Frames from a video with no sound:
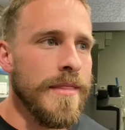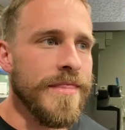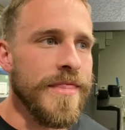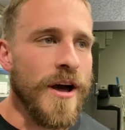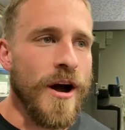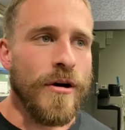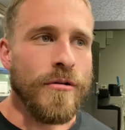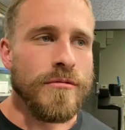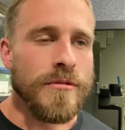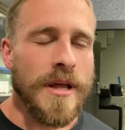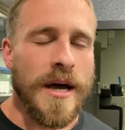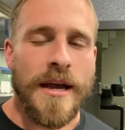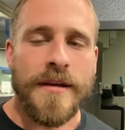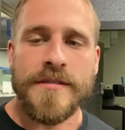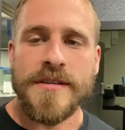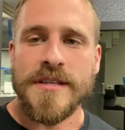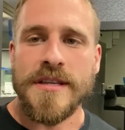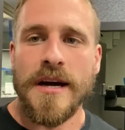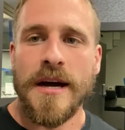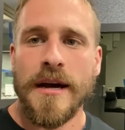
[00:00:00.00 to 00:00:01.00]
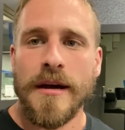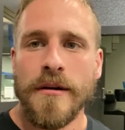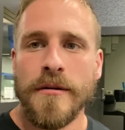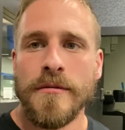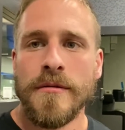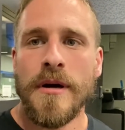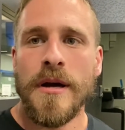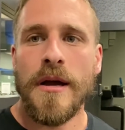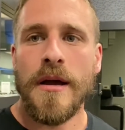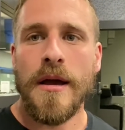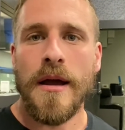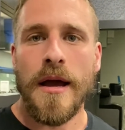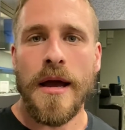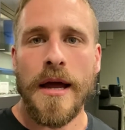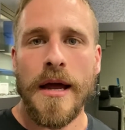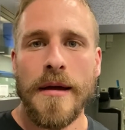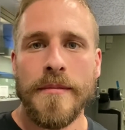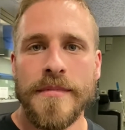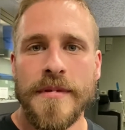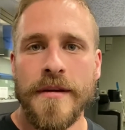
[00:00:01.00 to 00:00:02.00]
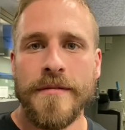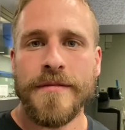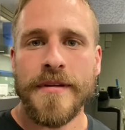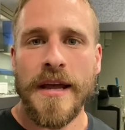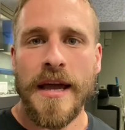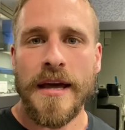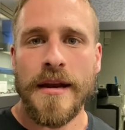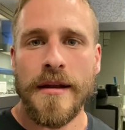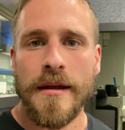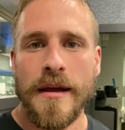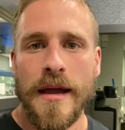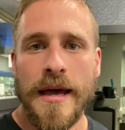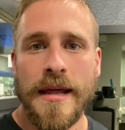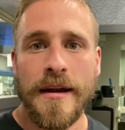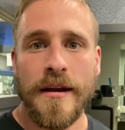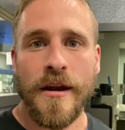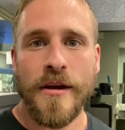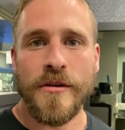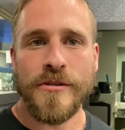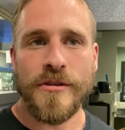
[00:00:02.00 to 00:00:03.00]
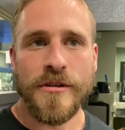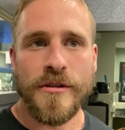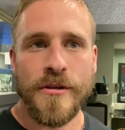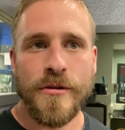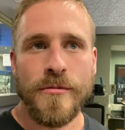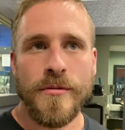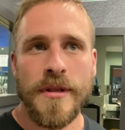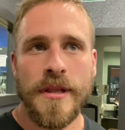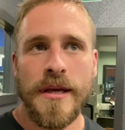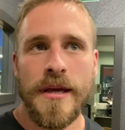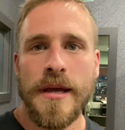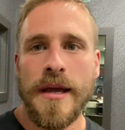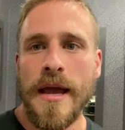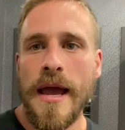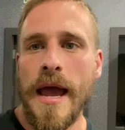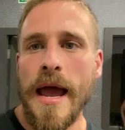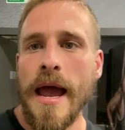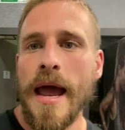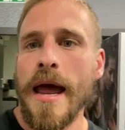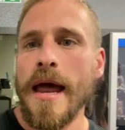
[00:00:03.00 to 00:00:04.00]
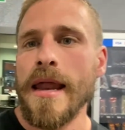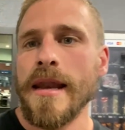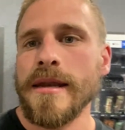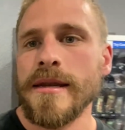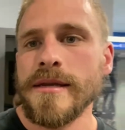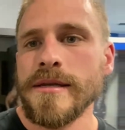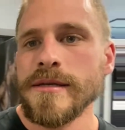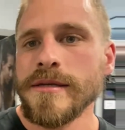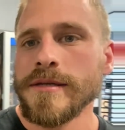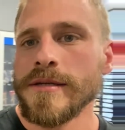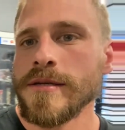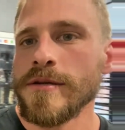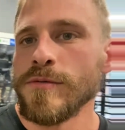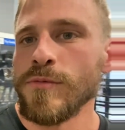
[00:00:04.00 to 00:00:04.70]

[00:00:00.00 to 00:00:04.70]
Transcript: the whole lifestyle definitely had a lot to do with it. And